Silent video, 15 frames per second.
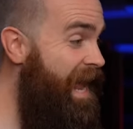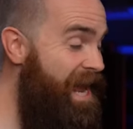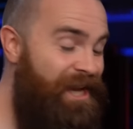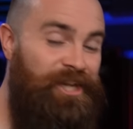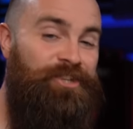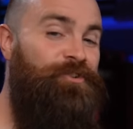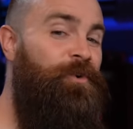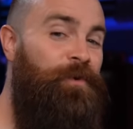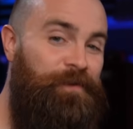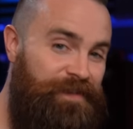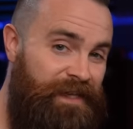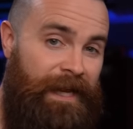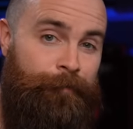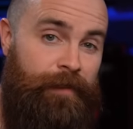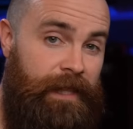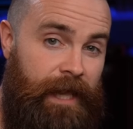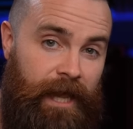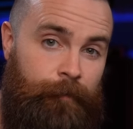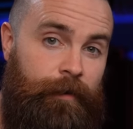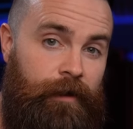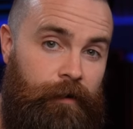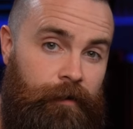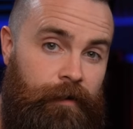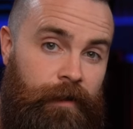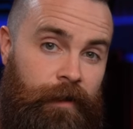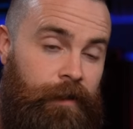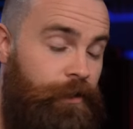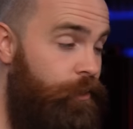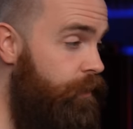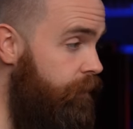And control is the name of the game here.
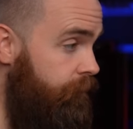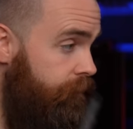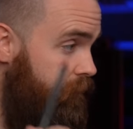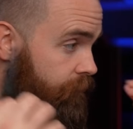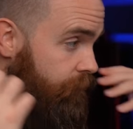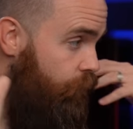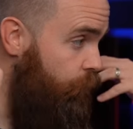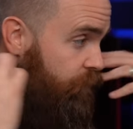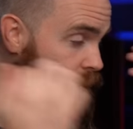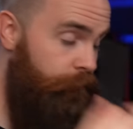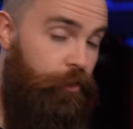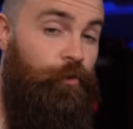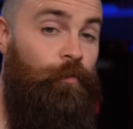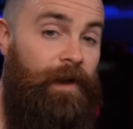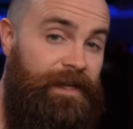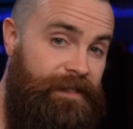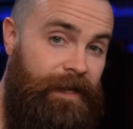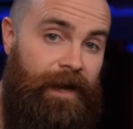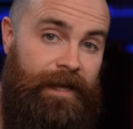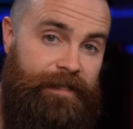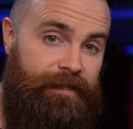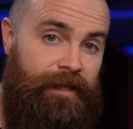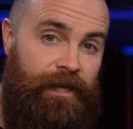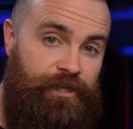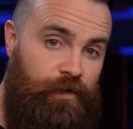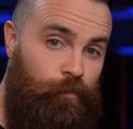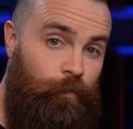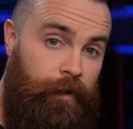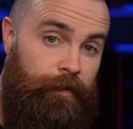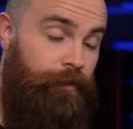You can do some crazy
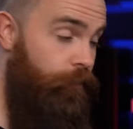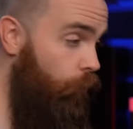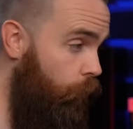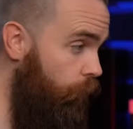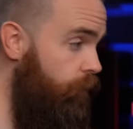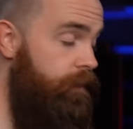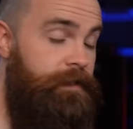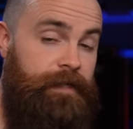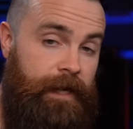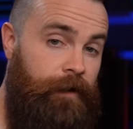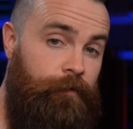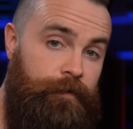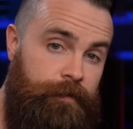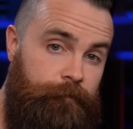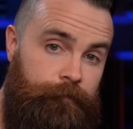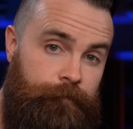isolation with your containers